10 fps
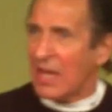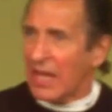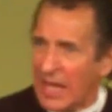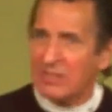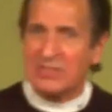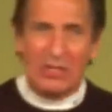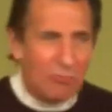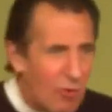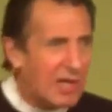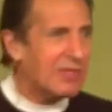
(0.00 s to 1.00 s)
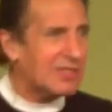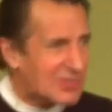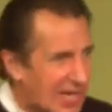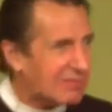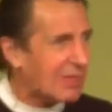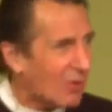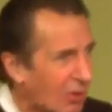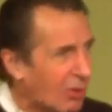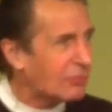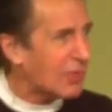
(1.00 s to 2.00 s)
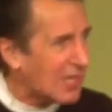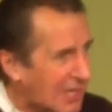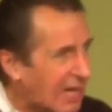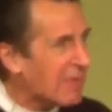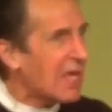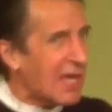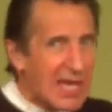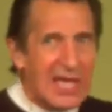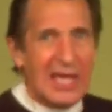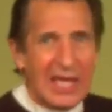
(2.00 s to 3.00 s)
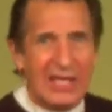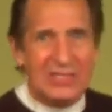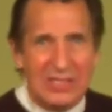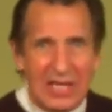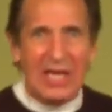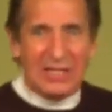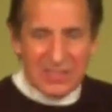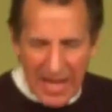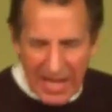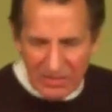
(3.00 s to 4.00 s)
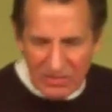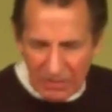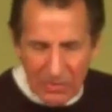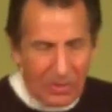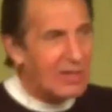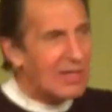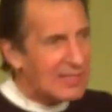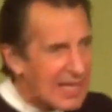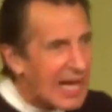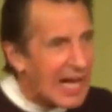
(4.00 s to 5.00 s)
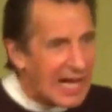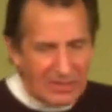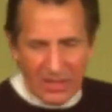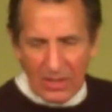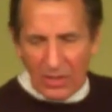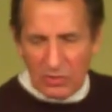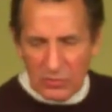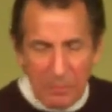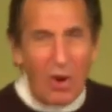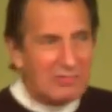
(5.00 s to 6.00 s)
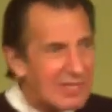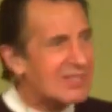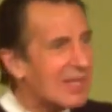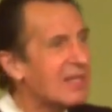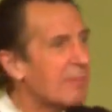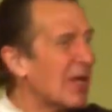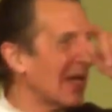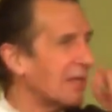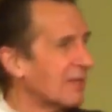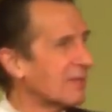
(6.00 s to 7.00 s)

He's the one that set the whole thing up. He is the tangible God who's brought this into being.